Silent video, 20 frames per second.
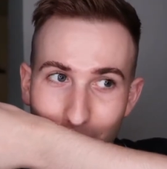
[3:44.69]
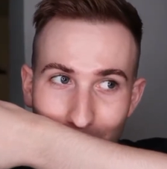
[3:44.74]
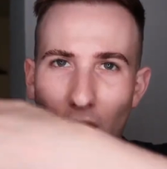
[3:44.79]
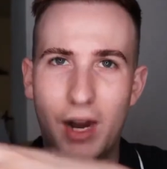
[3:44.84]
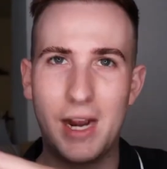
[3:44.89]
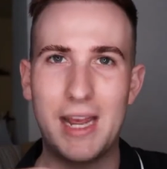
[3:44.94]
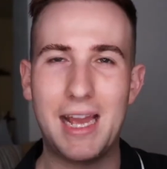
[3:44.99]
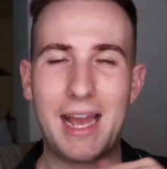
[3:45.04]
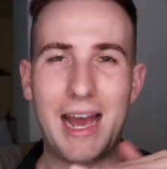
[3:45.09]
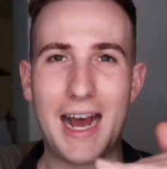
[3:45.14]

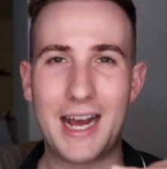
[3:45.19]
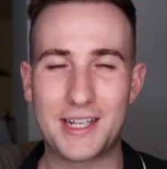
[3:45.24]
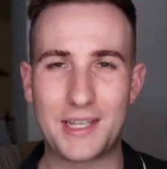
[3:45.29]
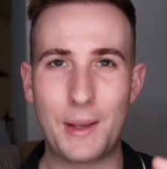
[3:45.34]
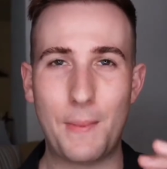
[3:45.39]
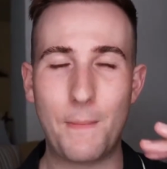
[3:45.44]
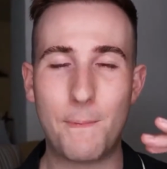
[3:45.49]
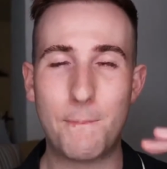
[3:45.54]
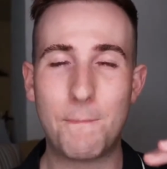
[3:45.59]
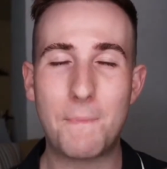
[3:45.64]
Right, it has
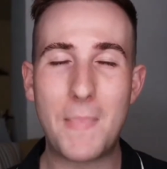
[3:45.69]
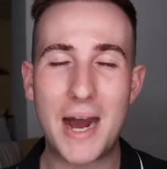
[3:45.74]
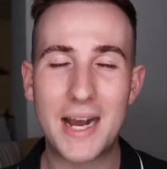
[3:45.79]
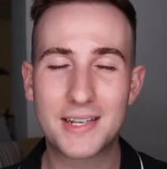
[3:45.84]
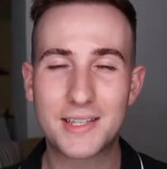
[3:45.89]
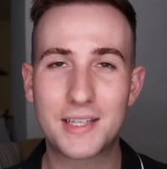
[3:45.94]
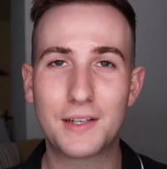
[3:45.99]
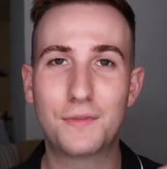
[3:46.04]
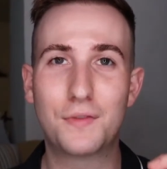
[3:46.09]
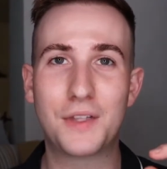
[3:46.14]
a
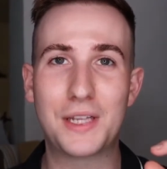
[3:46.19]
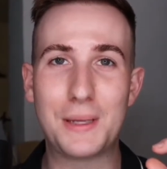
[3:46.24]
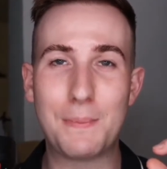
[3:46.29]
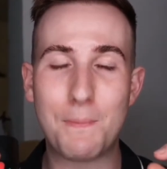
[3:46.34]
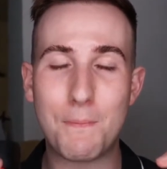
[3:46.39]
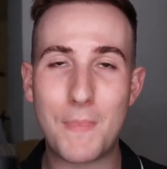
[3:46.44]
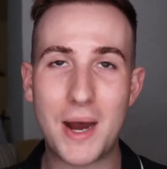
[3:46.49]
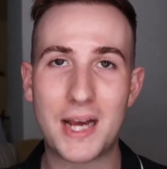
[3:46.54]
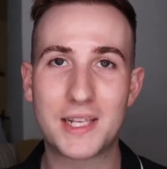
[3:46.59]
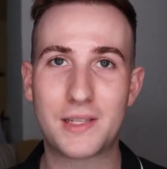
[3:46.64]
massively,
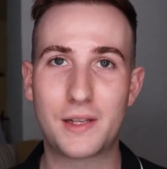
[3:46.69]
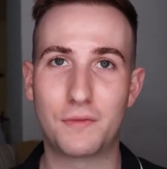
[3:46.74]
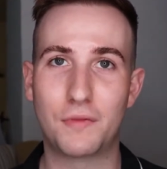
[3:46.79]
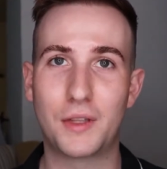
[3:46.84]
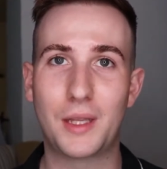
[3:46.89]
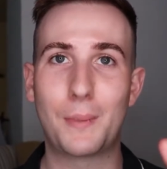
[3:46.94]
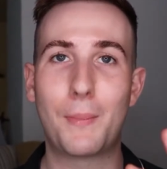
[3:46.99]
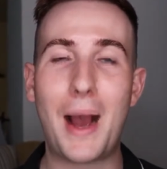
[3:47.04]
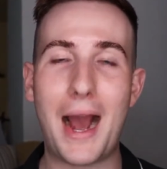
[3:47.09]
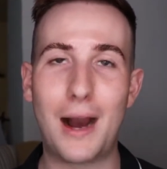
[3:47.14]

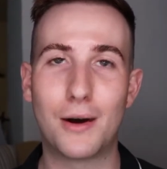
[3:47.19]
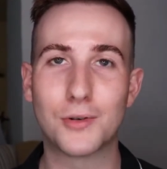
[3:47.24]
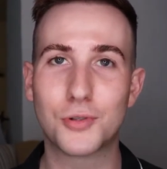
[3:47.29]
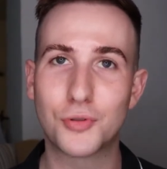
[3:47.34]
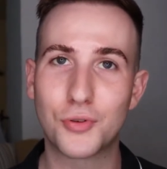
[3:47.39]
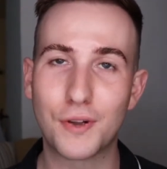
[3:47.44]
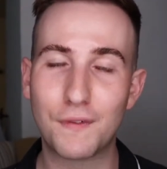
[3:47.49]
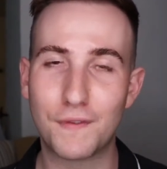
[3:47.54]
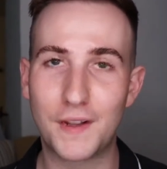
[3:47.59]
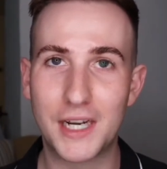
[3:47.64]
massively
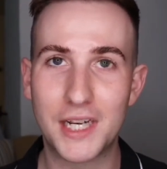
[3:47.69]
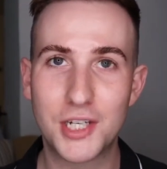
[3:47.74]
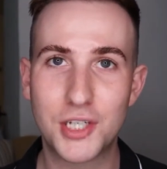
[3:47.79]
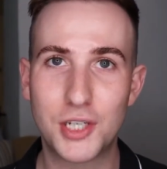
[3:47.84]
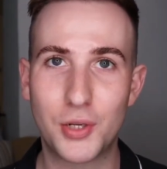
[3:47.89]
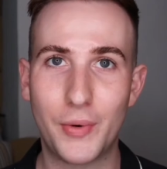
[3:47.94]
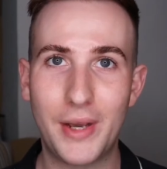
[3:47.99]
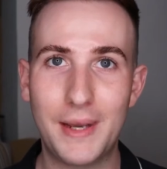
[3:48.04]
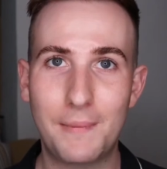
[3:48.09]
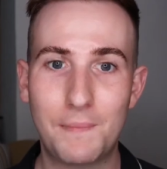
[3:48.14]
powdery finish
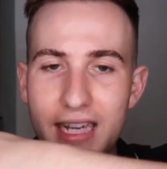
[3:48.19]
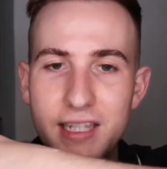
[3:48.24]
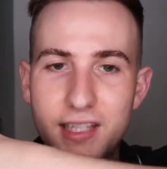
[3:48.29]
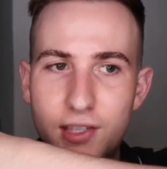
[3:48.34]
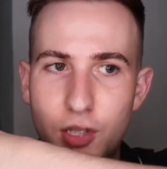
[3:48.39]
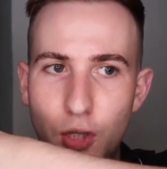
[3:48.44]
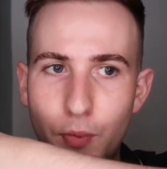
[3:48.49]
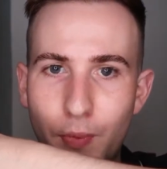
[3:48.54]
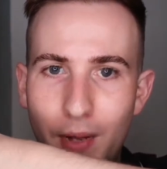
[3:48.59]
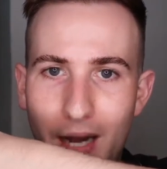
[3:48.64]
to it. It's
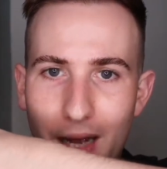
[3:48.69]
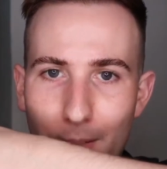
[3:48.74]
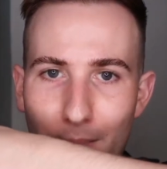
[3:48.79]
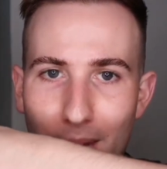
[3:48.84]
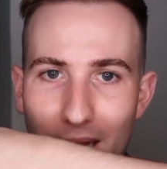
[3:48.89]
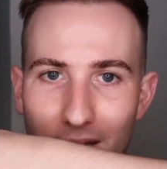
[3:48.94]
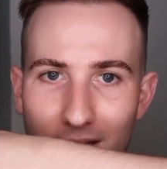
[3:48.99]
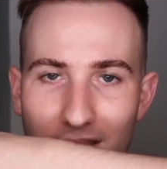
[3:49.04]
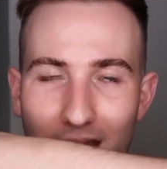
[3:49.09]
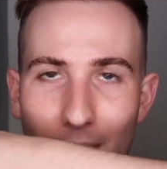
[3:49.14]
super like
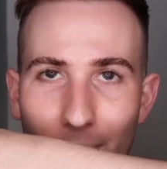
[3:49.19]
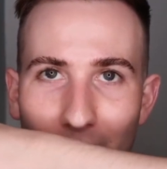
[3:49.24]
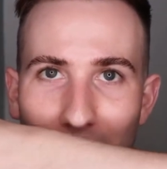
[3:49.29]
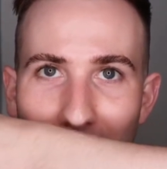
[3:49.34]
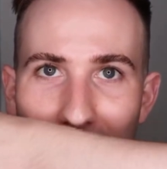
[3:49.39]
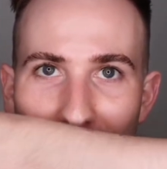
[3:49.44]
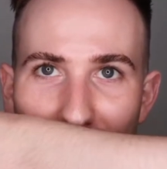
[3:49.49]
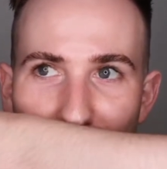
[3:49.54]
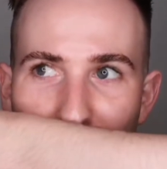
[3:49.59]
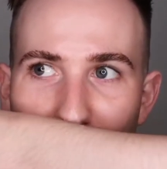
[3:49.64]
balsamic.
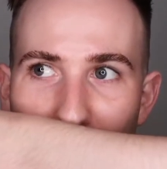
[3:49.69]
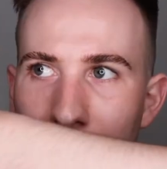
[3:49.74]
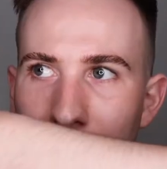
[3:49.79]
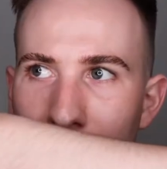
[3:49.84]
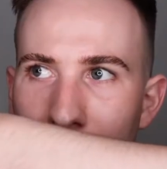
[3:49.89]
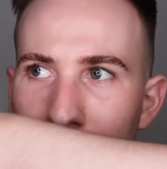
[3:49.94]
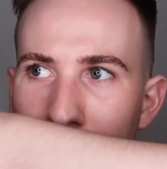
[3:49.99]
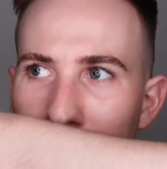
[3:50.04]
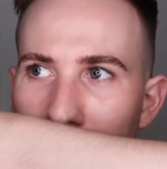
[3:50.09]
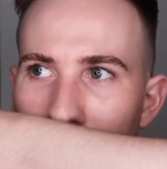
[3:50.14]
It's very,
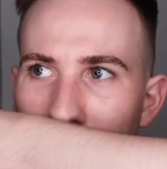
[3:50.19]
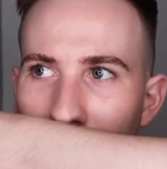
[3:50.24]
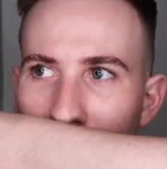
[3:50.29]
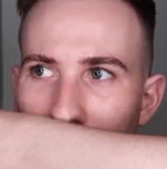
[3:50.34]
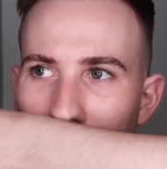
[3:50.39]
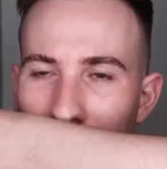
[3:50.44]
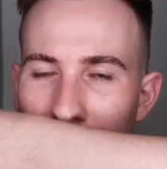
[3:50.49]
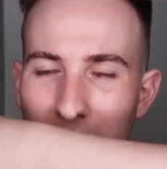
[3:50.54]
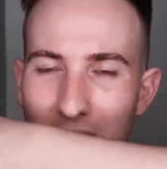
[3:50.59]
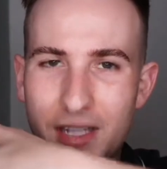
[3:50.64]

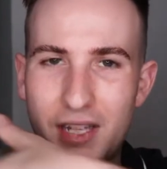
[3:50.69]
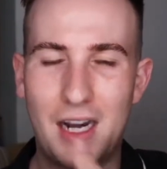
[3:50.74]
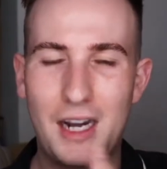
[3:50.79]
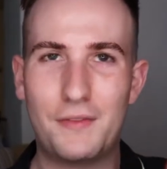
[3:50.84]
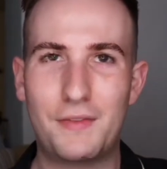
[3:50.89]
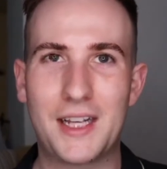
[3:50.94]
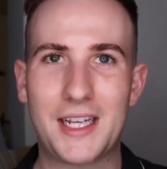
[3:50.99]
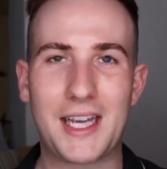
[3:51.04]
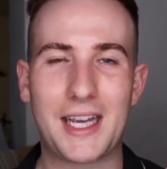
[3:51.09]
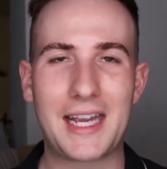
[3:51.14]
it's kind
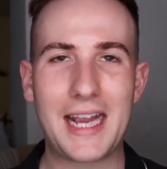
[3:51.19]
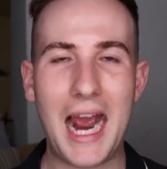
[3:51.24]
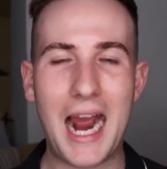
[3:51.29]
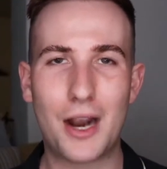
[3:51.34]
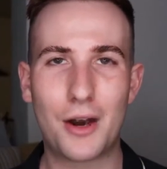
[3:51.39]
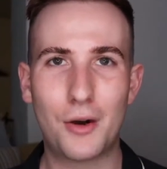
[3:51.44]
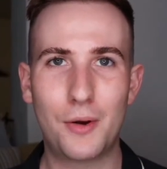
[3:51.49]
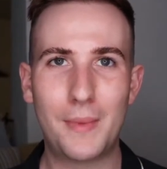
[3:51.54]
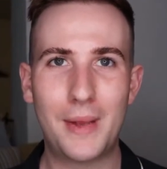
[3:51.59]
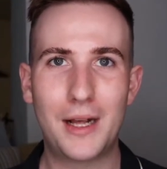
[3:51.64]
of like a
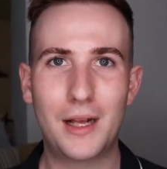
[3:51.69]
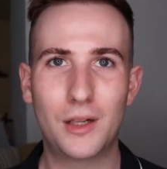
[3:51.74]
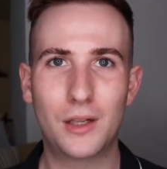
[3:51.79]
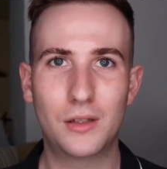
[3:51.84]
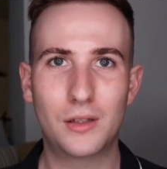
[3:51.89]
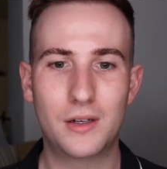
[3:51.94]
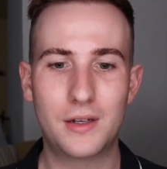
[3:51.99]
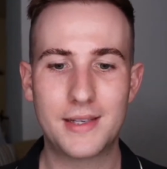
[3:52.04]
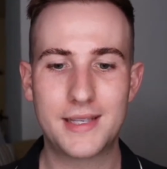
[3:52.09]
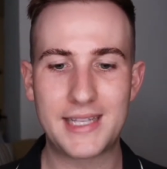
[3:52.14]

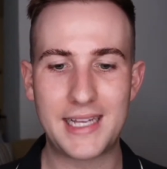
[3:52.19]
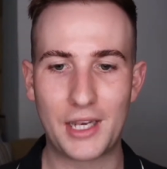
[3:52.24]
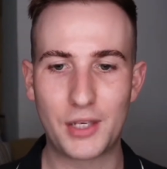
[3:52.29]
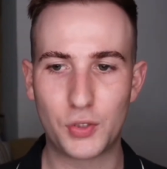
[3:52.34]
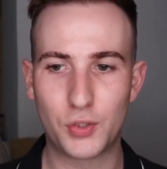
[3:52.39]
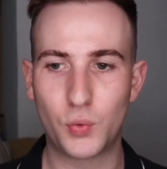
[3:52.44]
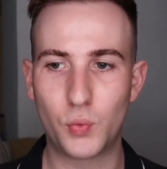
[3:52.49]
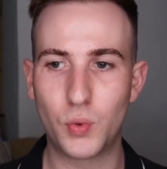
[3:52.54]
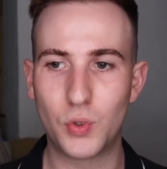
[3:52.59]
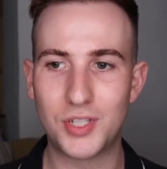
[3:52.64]
caramel,
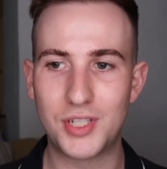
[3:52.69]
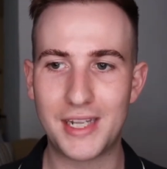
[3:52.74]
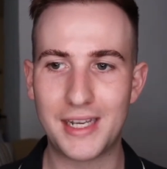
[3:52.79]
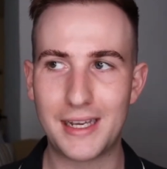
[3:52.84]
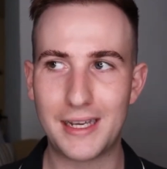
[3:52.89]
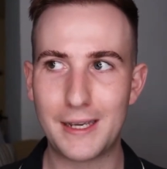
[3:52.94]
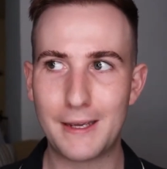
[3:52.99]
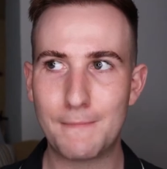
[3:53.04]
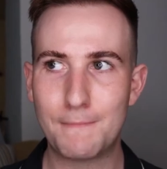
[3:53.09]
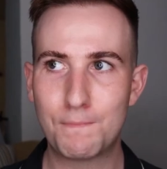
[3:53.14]

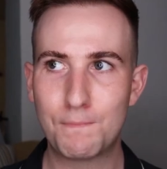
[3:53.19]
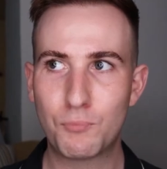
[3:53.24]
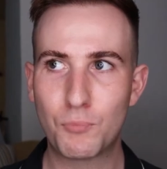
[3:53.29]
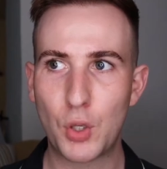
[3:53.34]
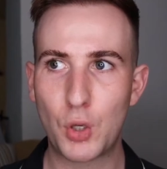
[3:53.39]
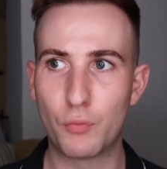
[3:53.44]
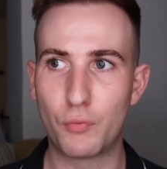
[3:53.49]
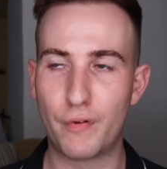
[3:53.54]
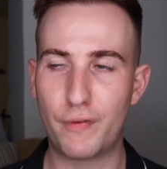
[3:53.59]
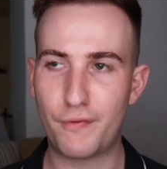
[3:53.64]
sandalwoody,
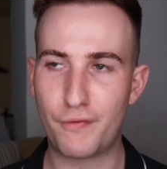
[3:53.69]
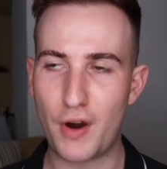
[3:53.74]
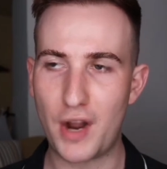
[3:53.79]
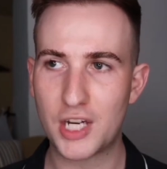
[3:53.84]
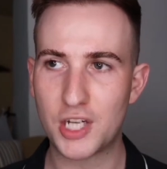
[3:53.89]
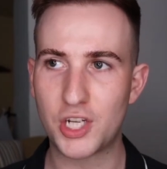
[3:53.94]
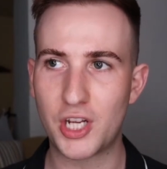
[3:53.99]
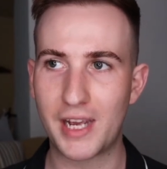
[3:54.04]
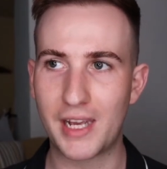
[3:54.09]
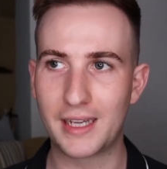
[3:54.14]

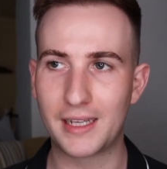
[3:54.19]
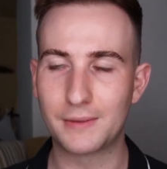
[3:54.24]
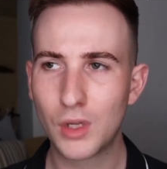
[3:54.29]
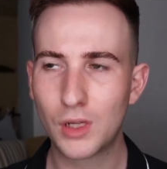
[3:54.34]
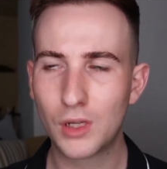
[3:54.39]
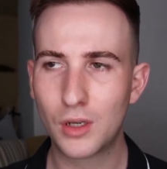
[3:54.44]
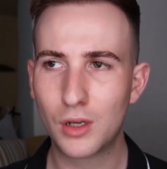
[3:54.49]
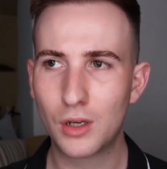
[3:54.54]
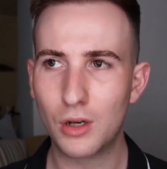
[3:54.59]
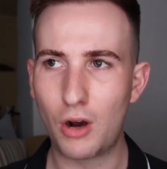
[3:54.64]
refreshing,
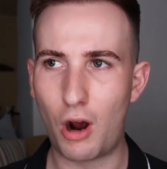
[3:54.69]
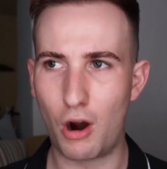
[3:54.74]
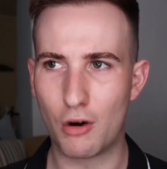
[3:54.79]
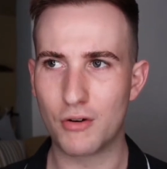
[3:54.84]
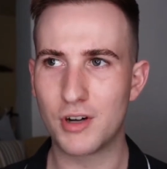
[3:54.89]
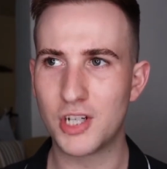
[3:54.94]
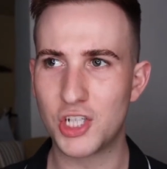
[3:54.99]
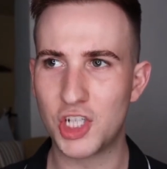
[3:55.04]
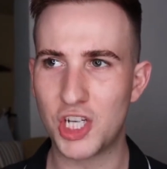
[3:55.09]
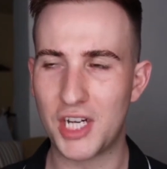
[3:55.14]

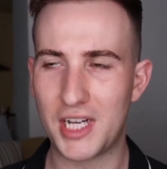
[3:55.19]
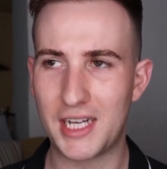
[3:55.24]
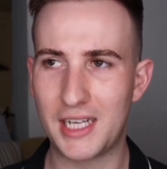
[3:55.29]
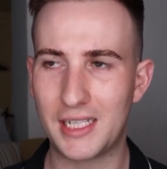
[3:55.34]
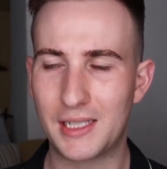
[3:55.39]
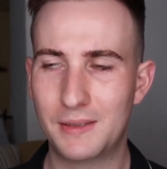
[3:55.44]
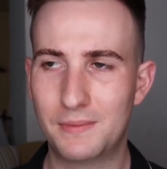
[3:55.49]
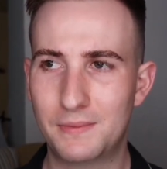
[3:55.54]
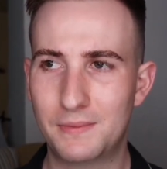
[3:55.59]
orangey,